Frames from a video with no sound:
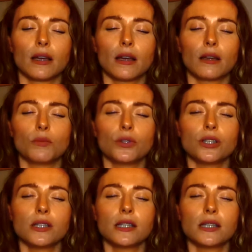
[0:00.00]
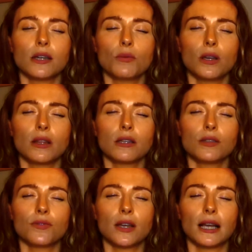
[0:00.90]
And we'll just sit with
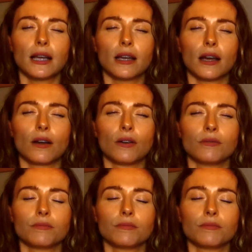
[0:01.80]
this feeling now.